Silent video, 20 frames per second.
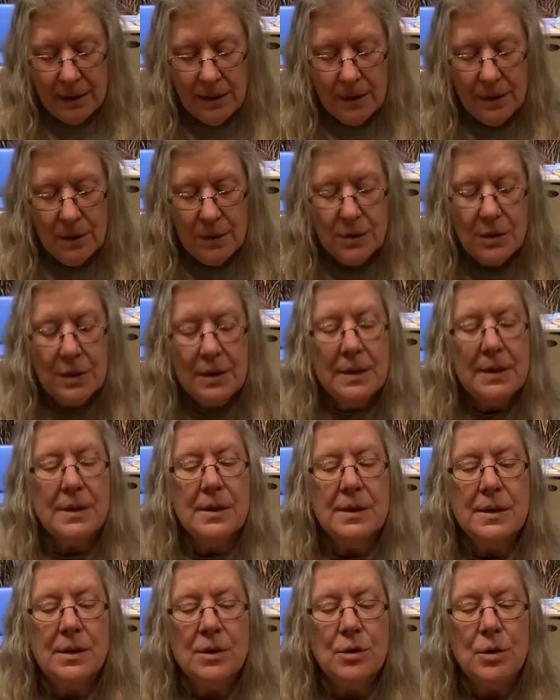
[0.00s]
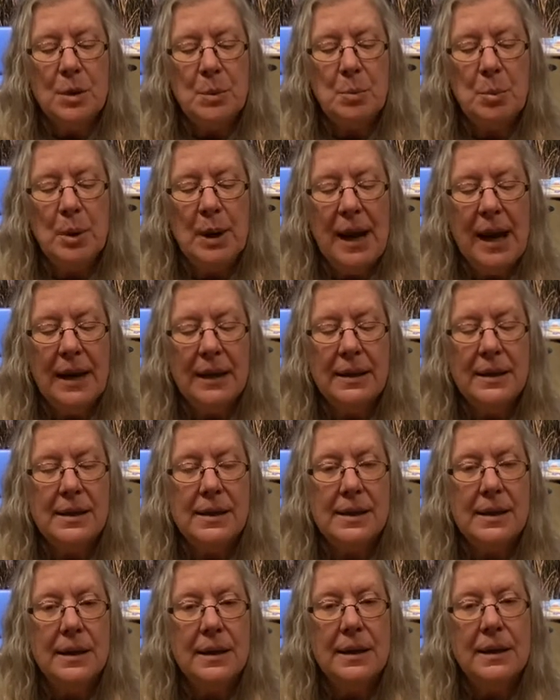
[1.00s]
So this is good
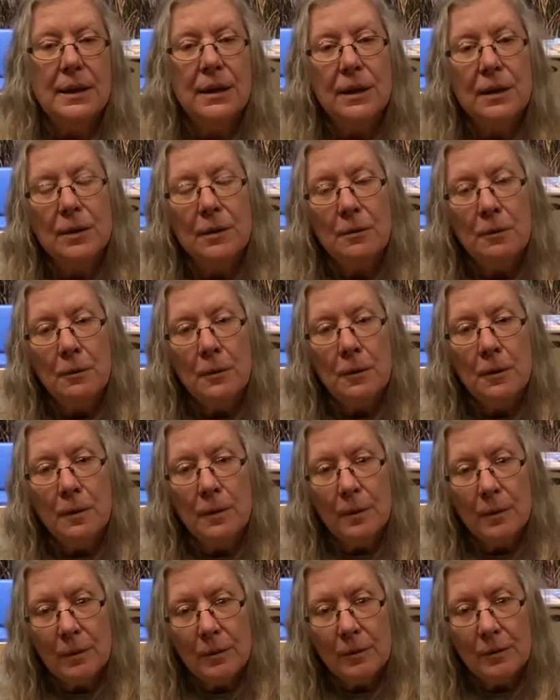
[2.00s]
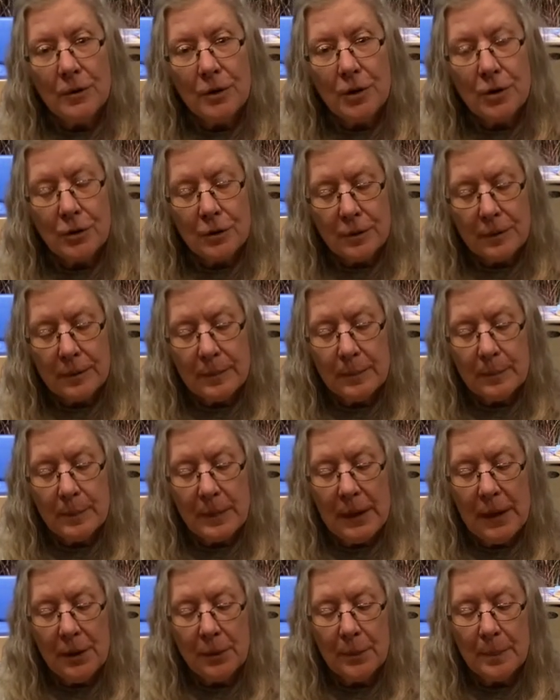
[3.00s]
practice for your,
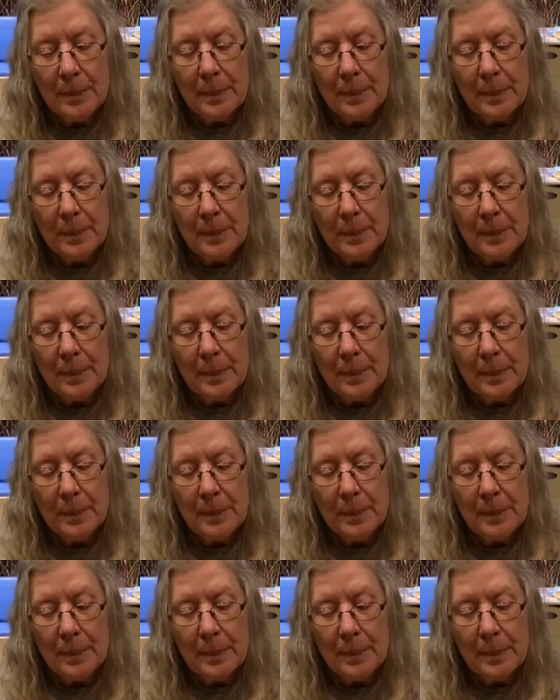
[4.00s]
to